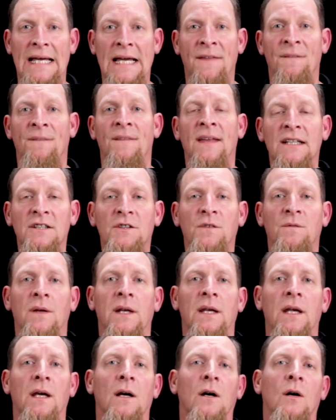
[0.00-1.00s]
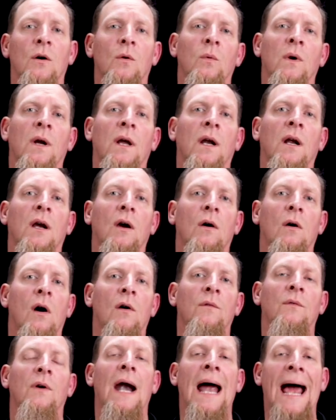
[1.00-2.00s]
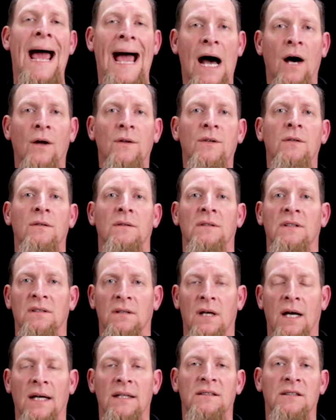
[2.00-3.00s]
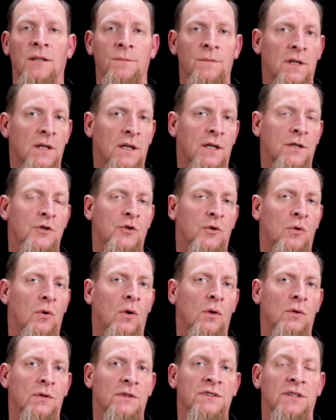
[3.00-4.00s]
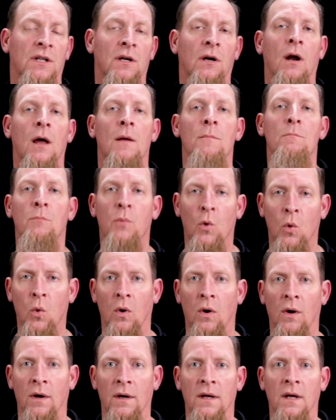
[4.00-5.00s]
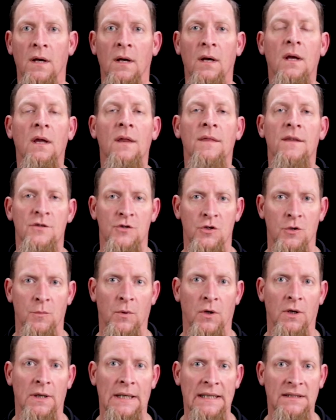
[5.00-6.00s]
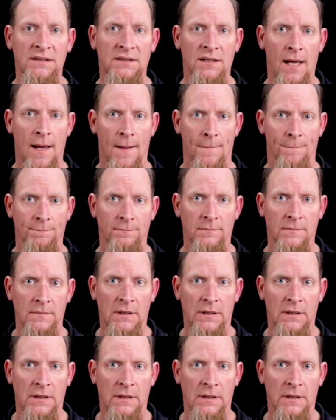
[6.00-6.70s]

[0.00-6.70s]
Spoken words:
In this video, we're going to go over how to assign some of the controllers that are on board the Jupiter-Xm.